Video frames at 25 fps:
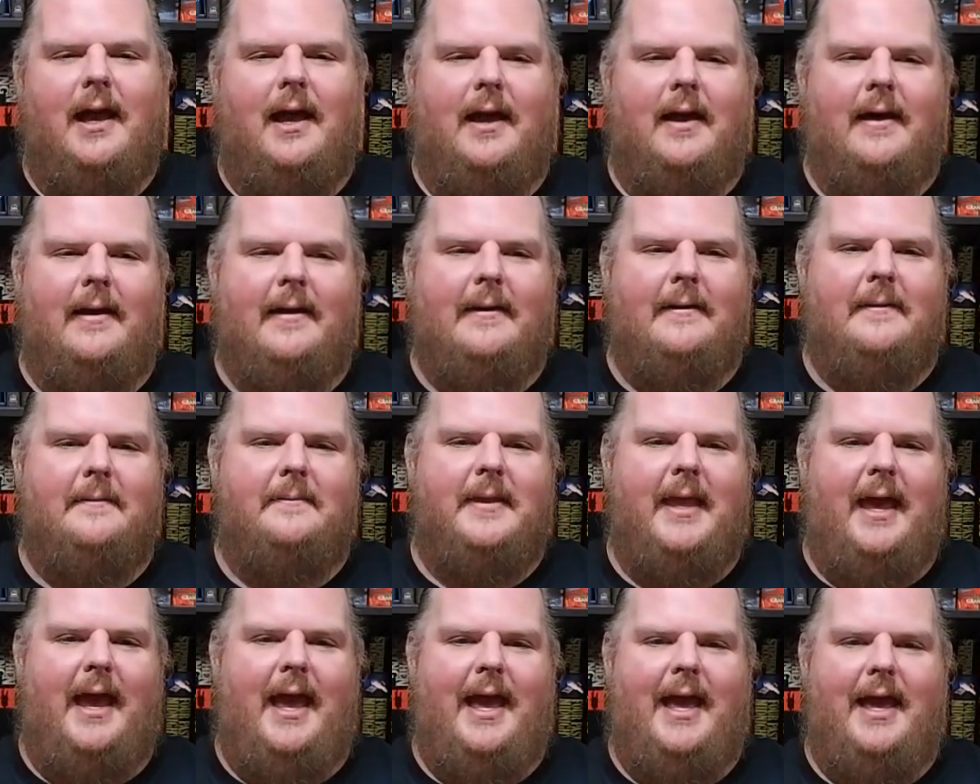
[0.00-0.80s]

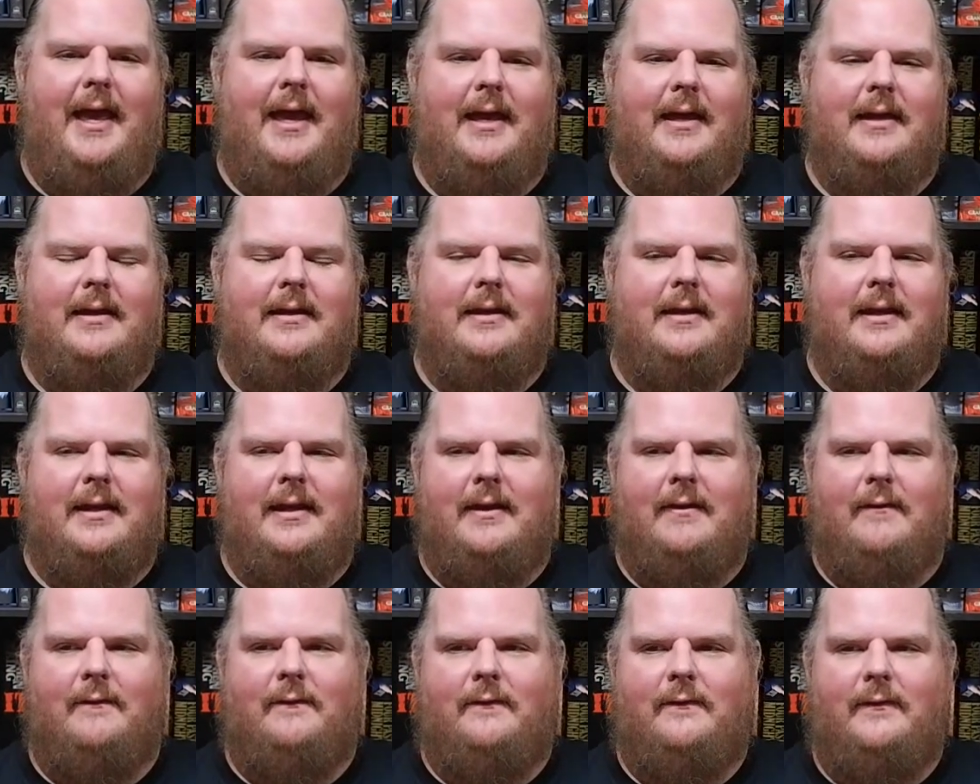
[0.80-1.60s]
And
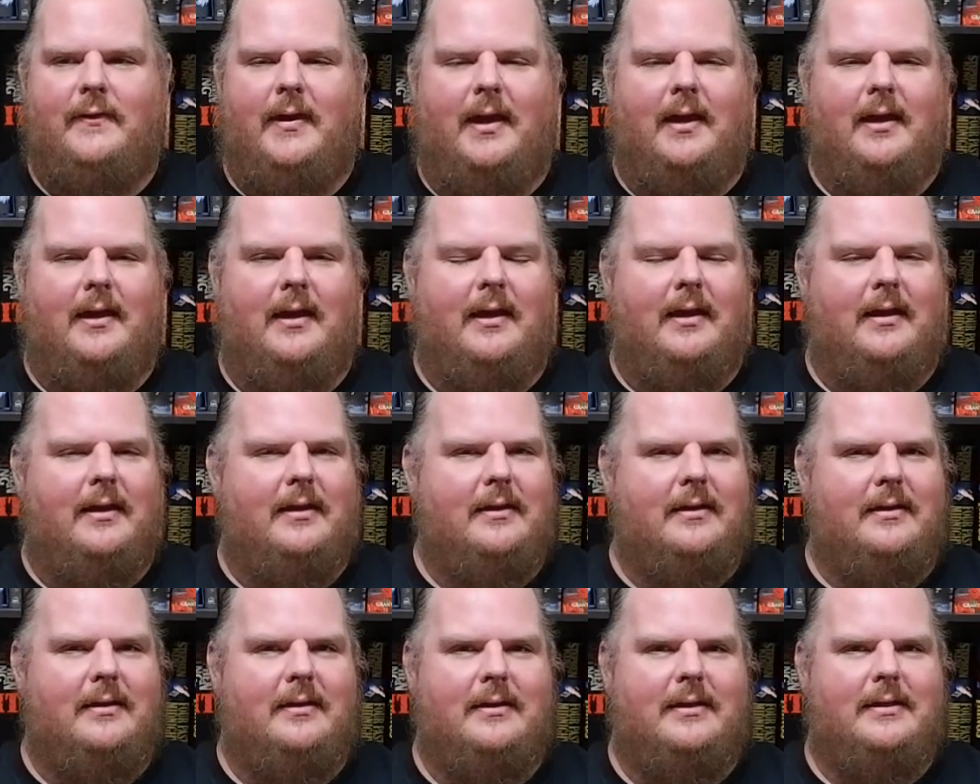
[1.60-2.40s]
if
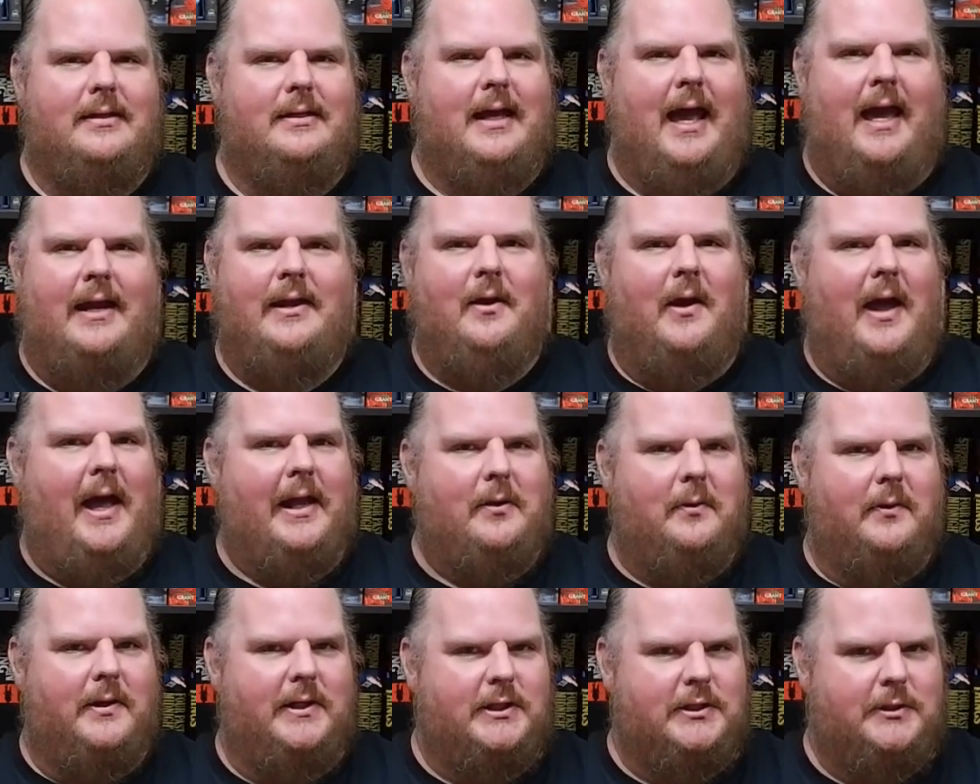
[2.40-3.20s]
I
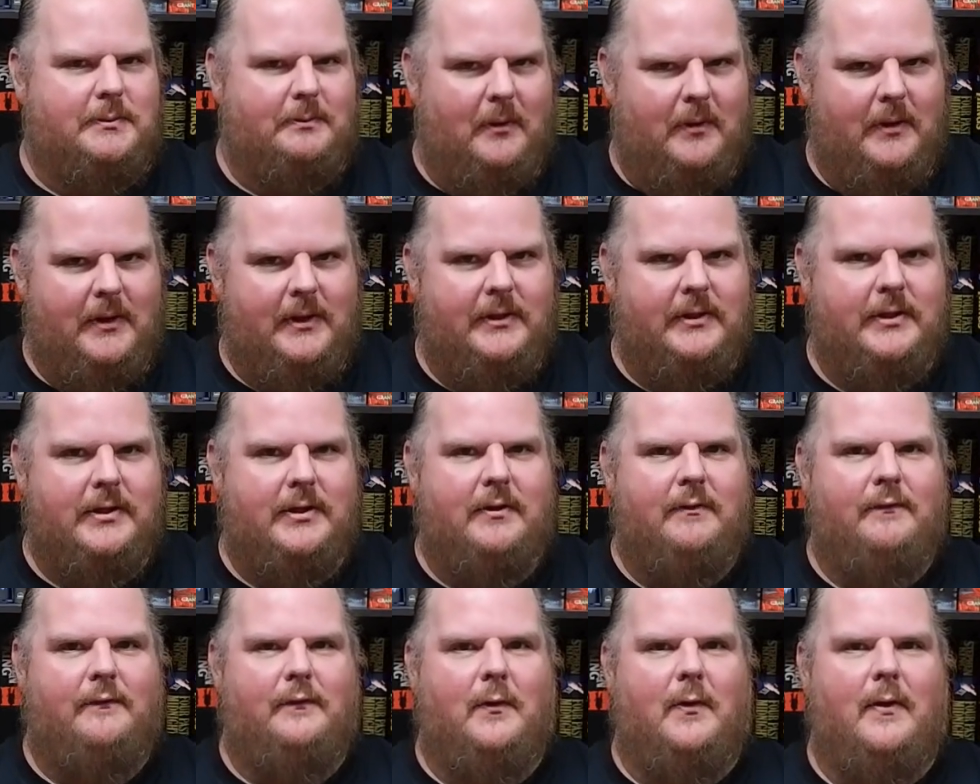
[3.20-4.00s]
don't want to spoil
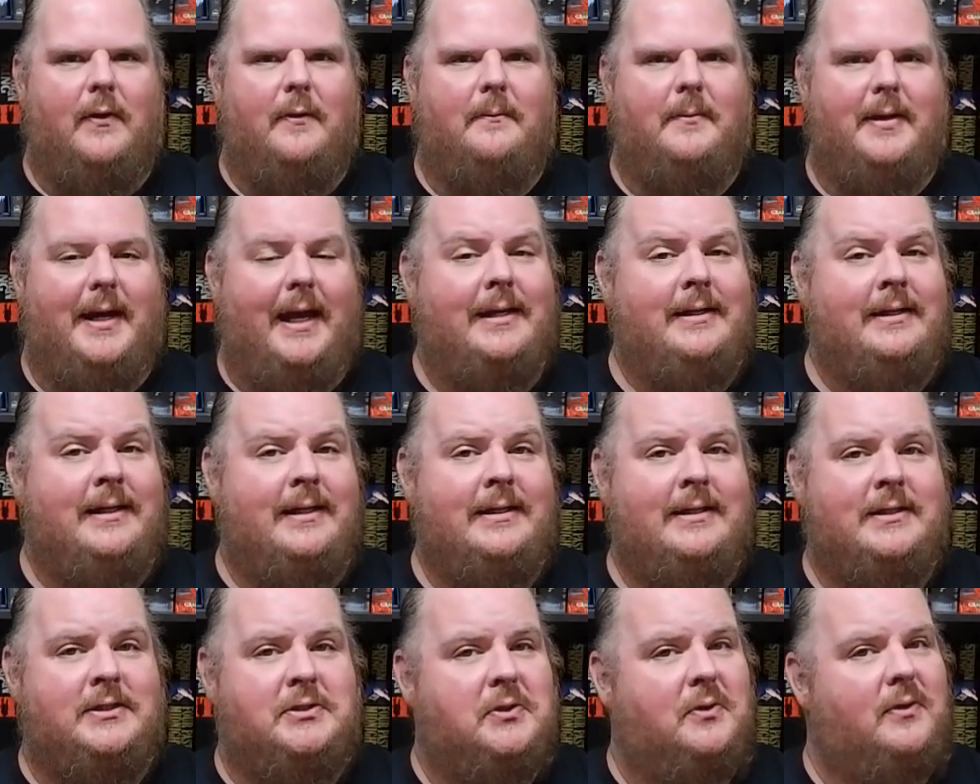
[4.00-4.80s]
you for it, but I
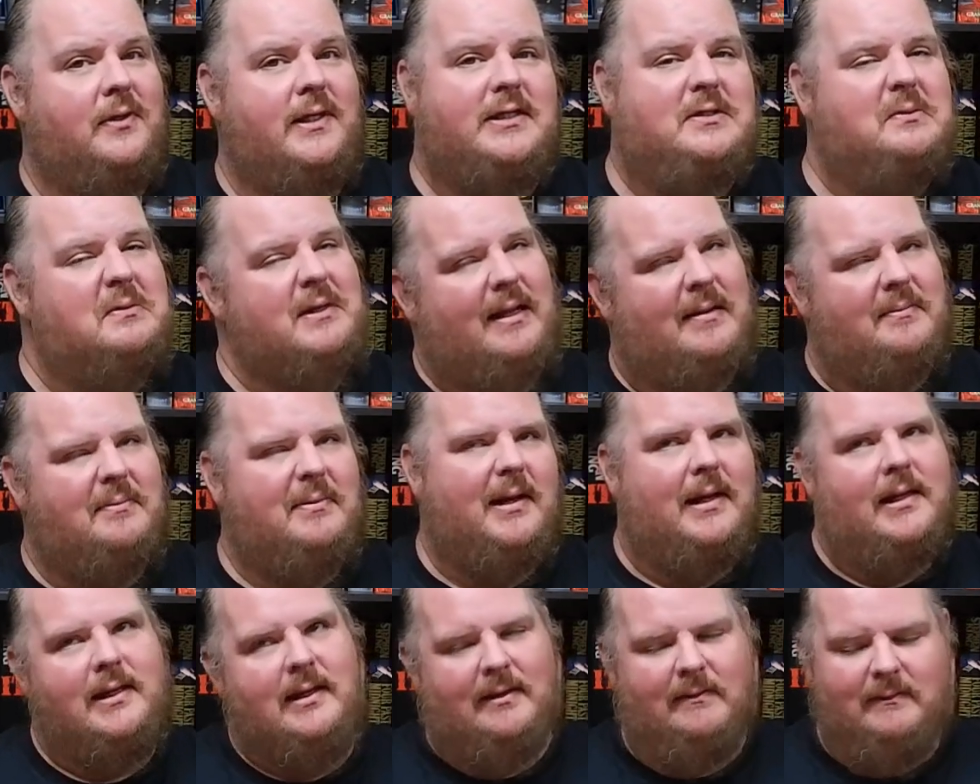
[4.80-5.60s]
did enjoy this one.
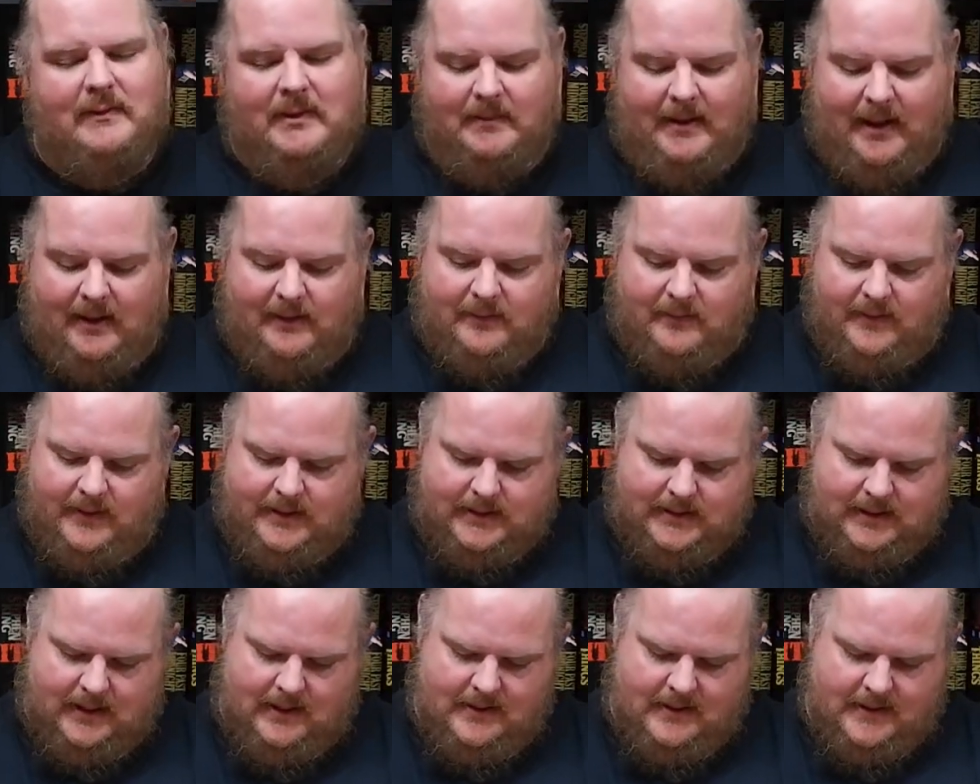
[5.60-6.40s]
I'd probably give it about
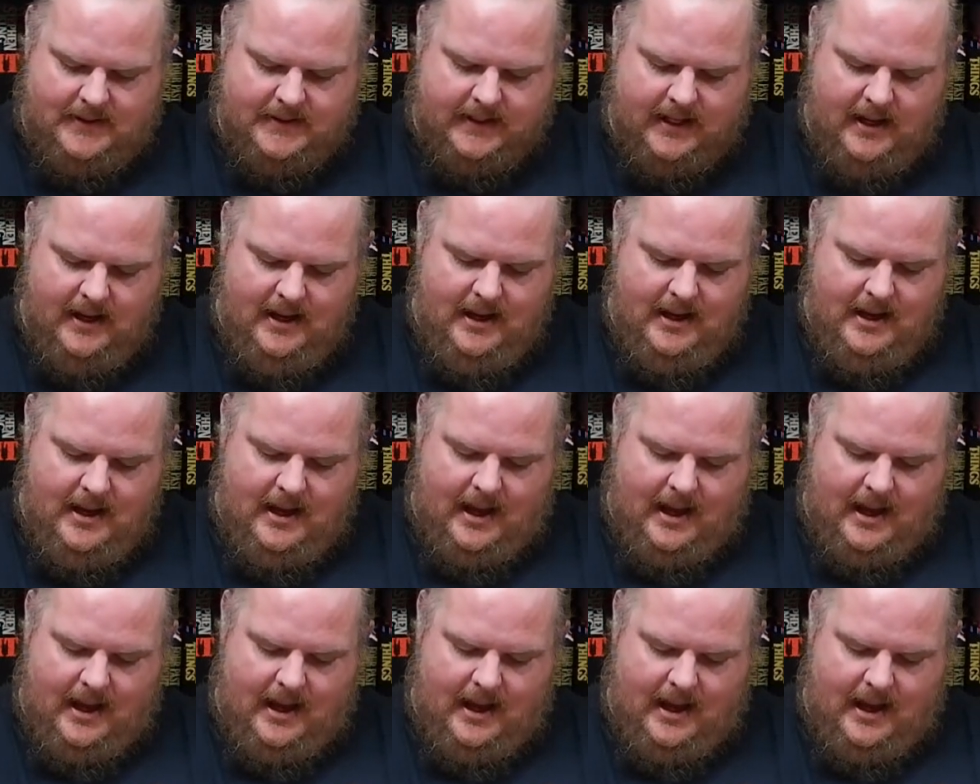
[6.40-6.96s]
3 stars.